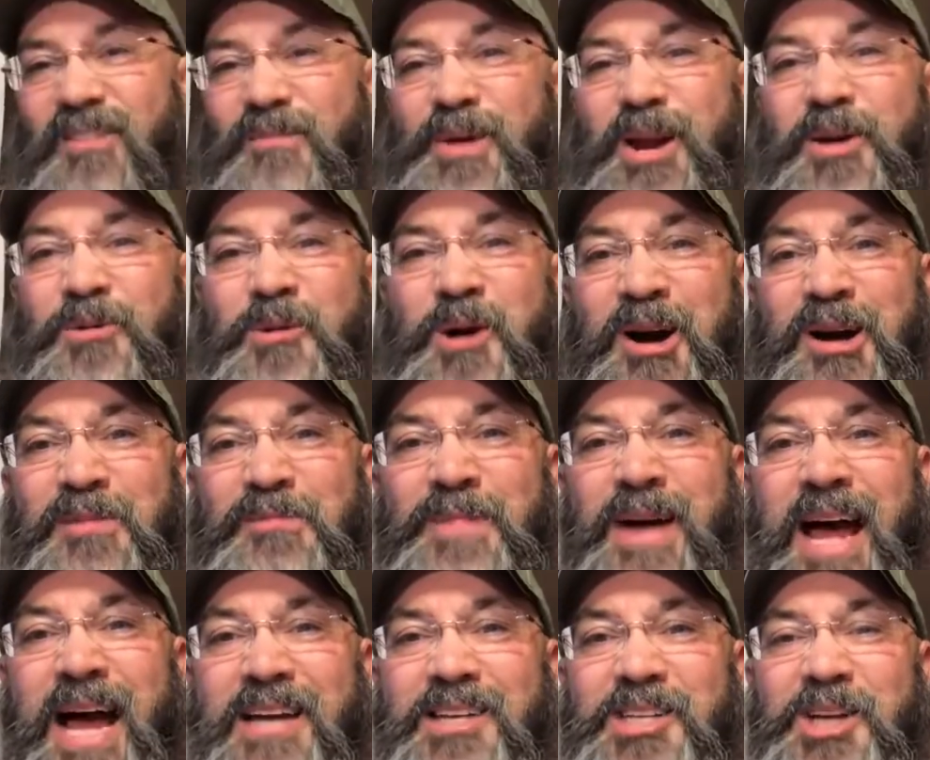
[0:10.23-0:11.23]
everybody, welcome
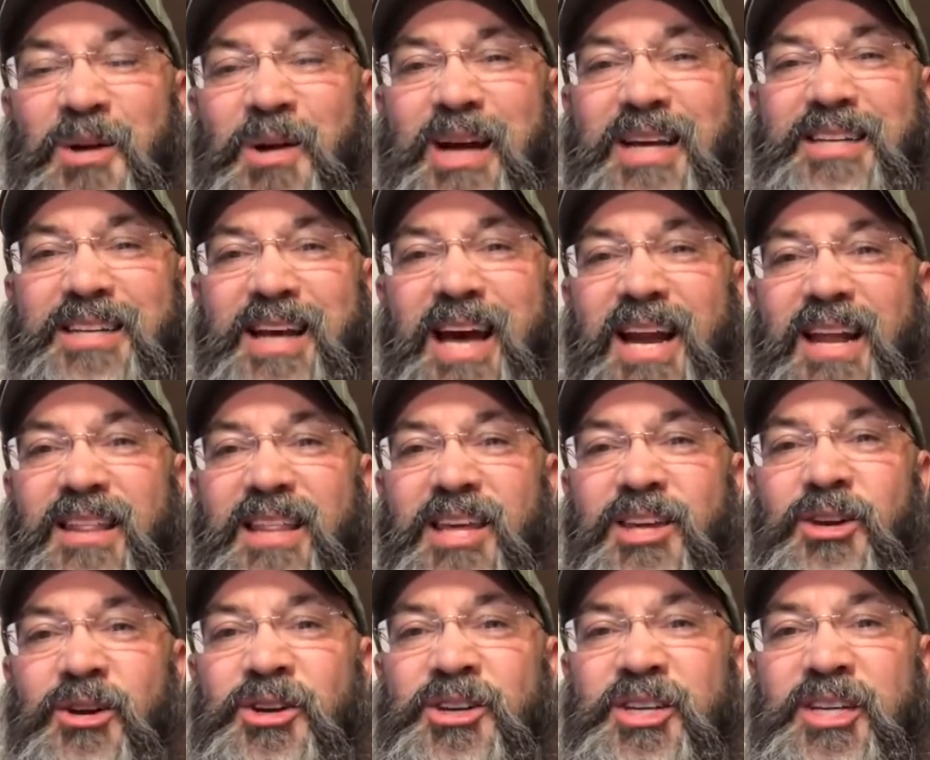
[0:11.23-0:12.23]
back. So excited
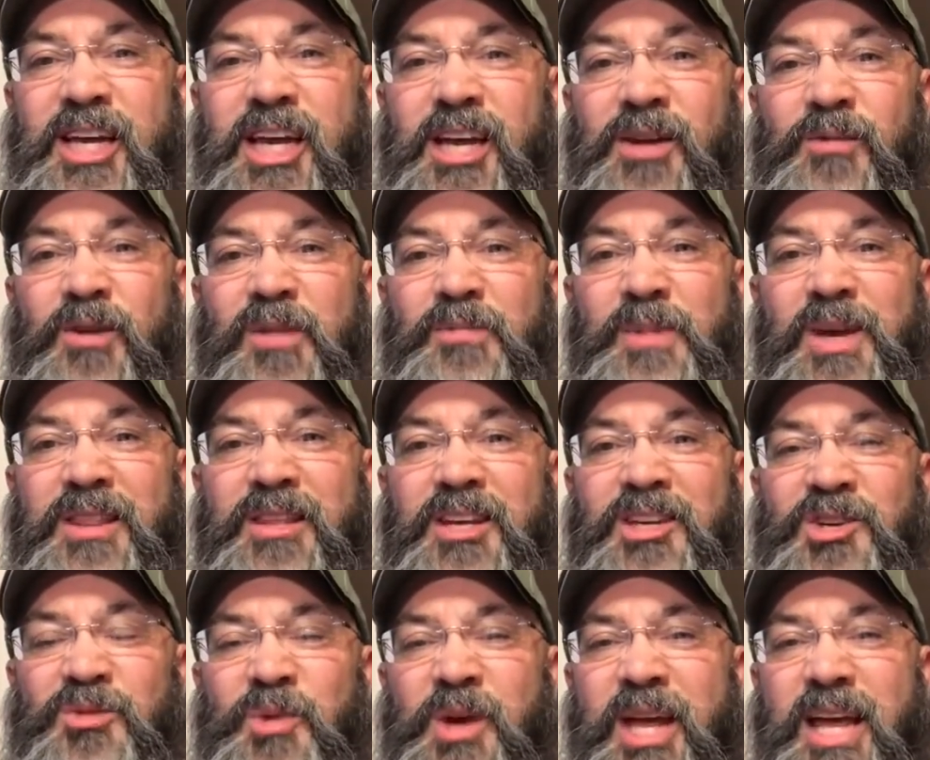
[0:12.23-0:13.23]
that you're sticking with me
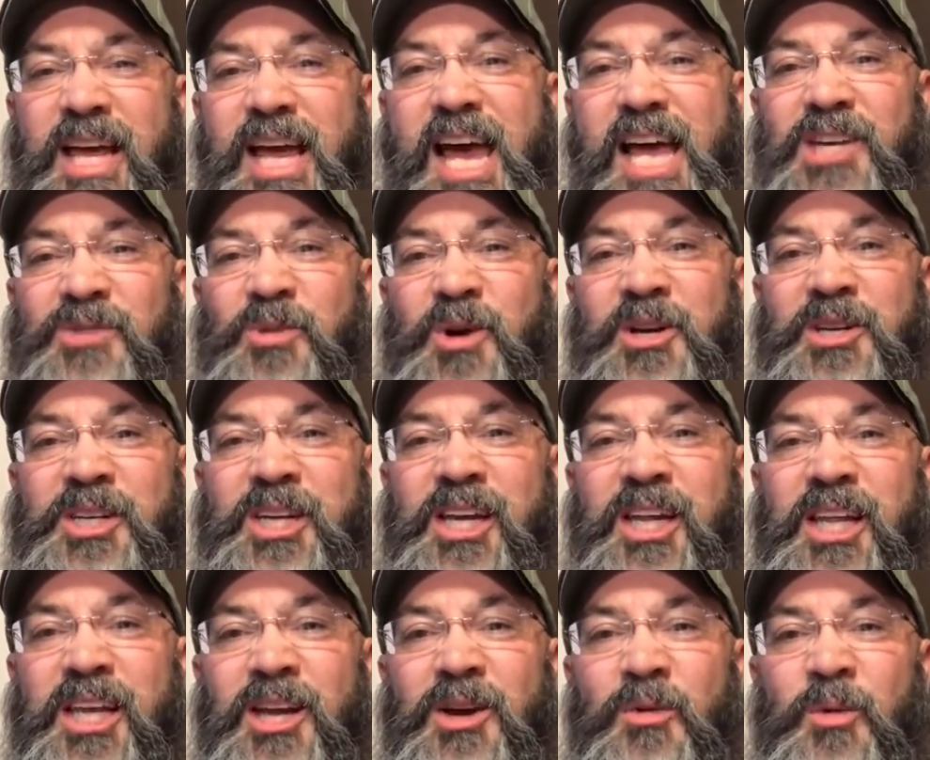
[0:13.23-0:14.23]
this week as we're
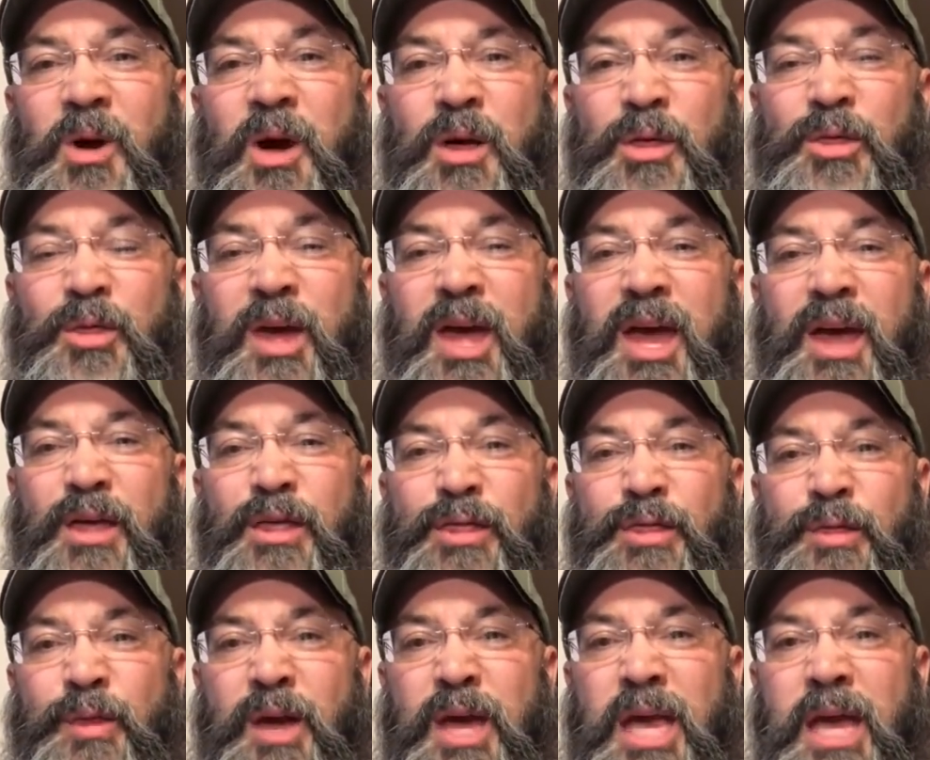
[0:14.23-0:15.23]
dealing with a
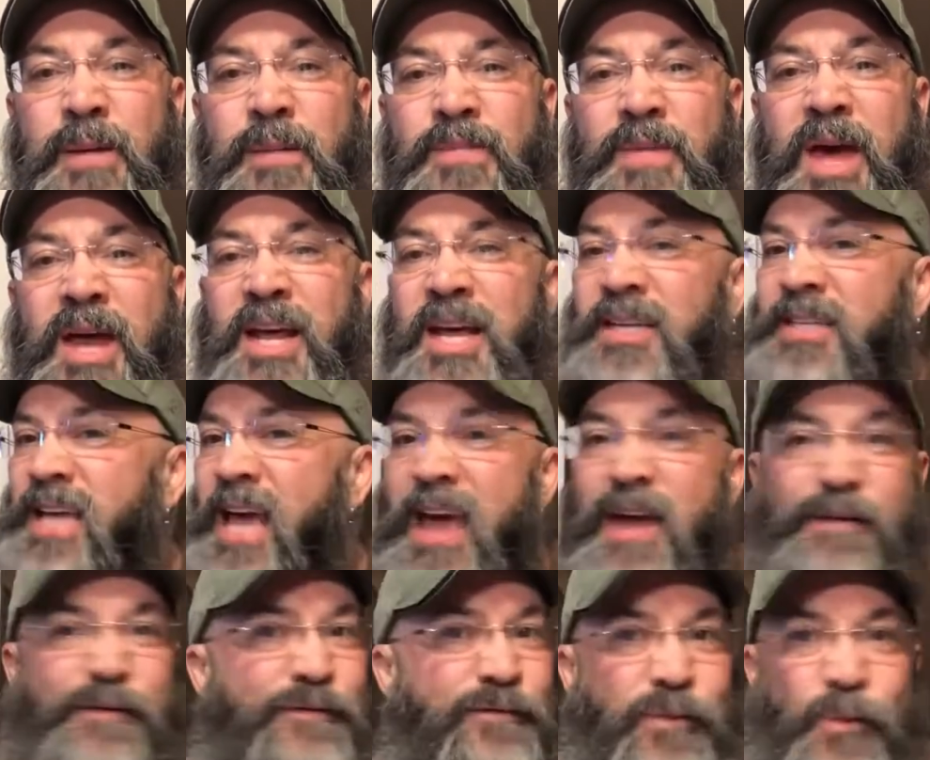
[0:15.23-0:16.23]
theme that is
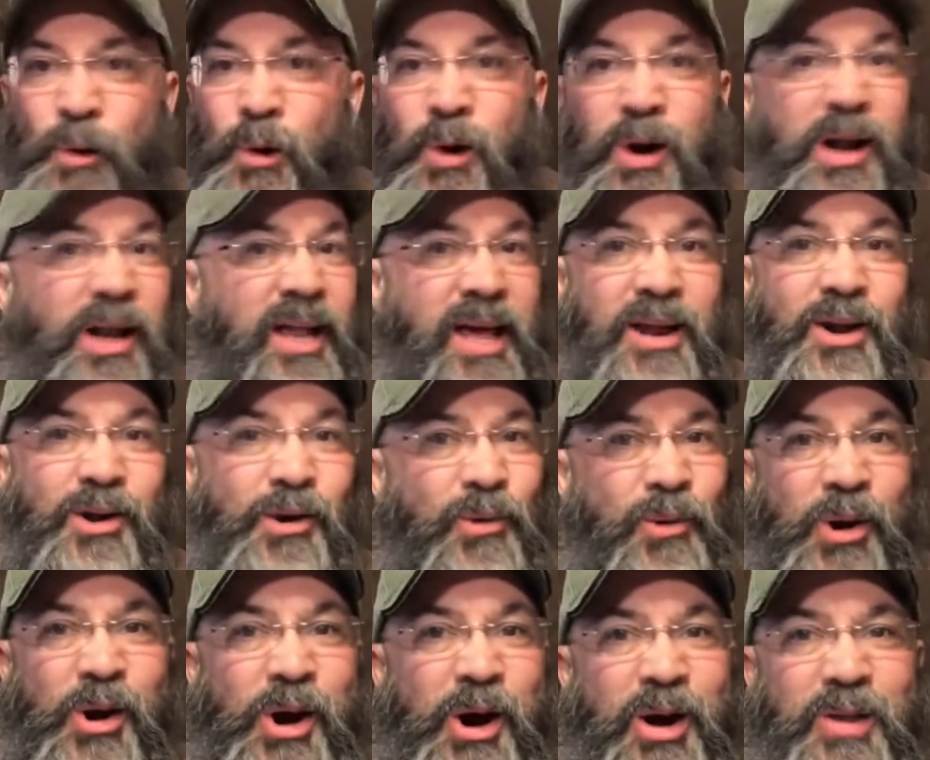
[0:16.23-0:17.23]
a four-letter
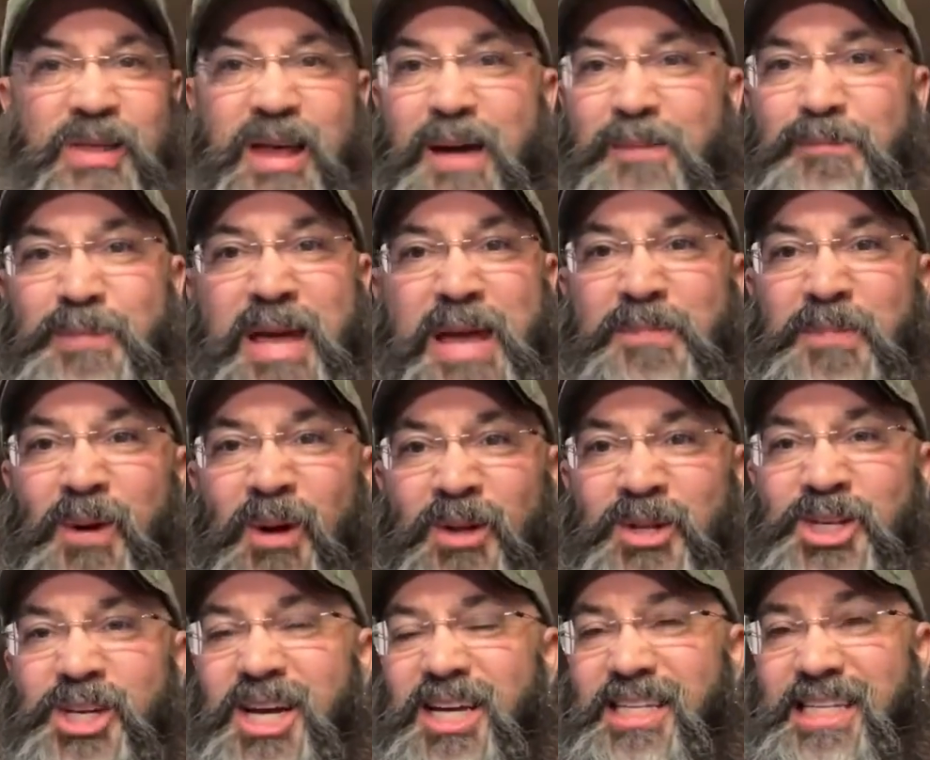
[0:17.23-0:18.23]
word that people
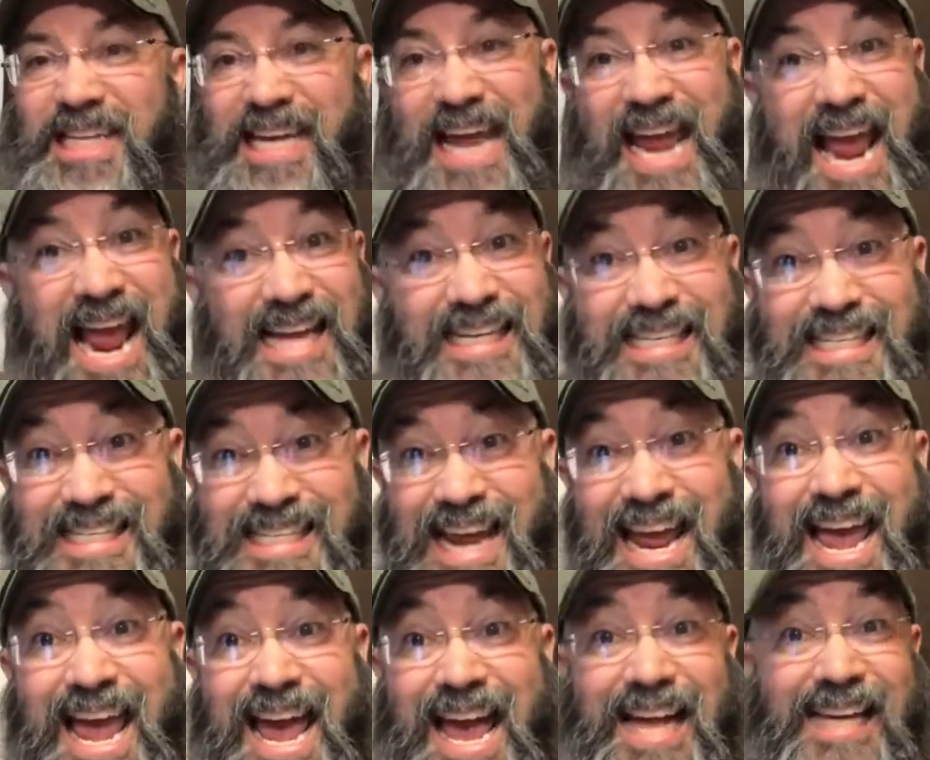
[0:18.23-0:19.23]
just can't
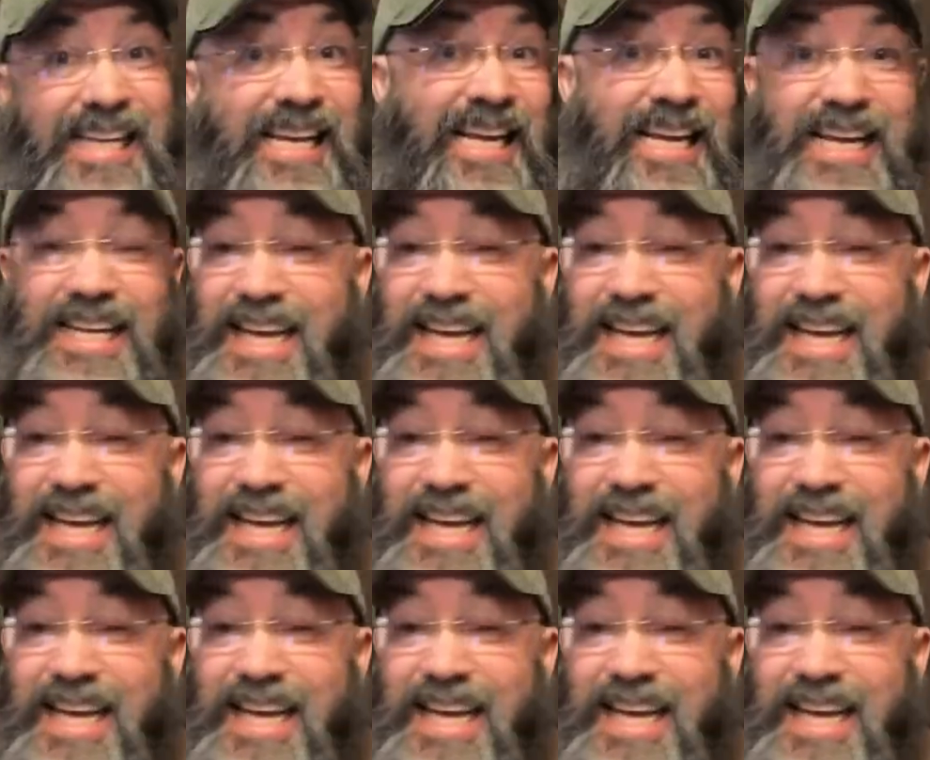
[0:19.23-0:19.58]
stand.